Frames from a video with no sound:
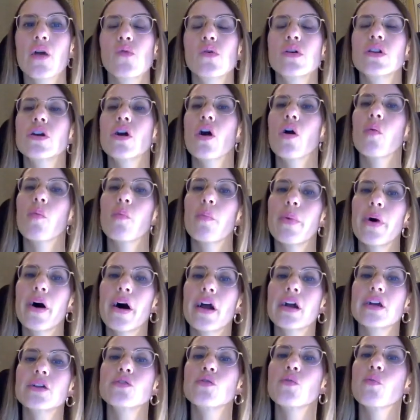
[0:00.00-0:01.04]
when
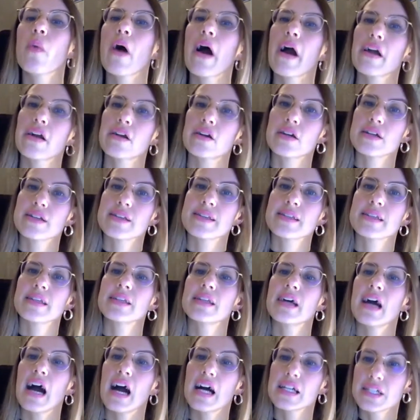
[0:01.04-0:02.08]
compared to migrants in
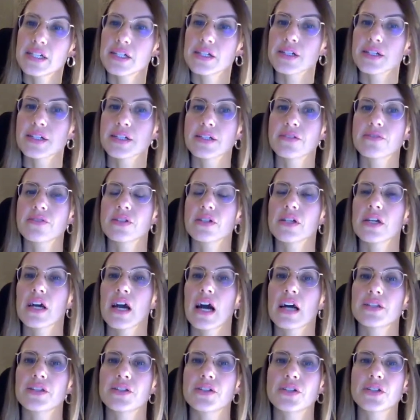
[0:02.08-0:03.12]
other receiving
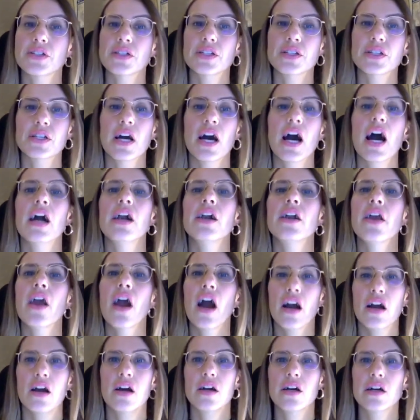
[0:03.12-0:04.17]
countries, are
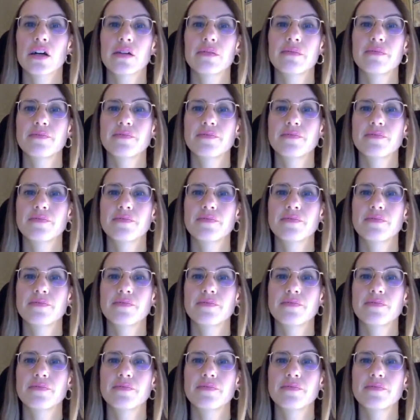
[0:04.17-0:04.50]
younger,